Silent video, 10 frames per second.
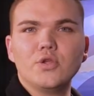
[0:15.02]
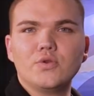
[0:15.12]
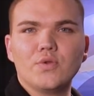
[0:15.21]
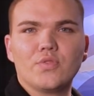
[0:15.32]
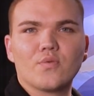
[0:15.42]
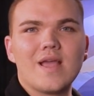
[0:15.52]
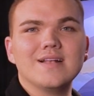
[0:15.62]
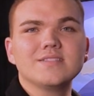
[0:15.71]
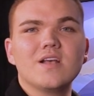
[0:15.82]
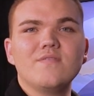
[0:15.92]
Due to
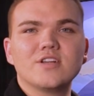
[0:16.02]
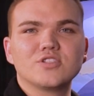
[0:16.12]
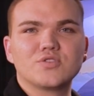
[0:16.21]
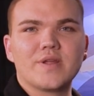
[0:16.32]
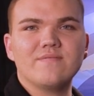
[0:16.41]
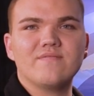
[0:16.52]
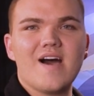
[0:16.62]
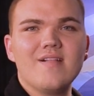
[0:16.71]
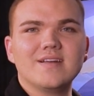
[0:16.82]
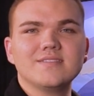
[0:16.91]
threats of extreme
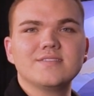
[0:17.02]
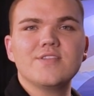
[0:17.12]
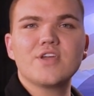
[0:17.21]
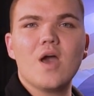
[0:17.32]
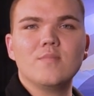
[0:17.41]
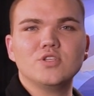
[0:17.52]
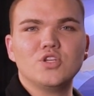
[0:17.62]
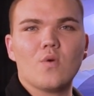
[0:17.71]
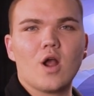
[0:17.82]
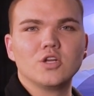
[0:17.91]
violence, the Come As
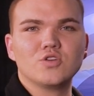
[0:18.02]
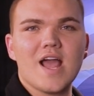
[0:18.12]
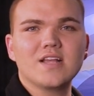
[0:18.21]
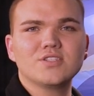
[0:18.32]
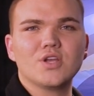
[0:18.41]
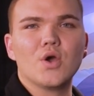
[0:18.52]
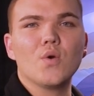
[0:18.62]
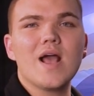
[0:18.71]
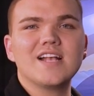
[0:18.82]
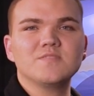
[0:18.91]
You Are drag
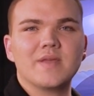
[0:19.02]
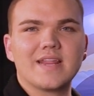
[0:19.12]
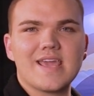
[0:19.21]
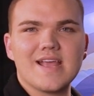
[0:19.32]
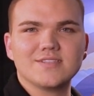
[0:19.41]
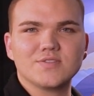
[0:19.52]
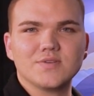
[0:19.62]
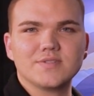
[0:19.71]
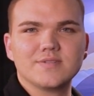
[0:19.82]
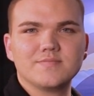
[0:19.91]
show has been canceled.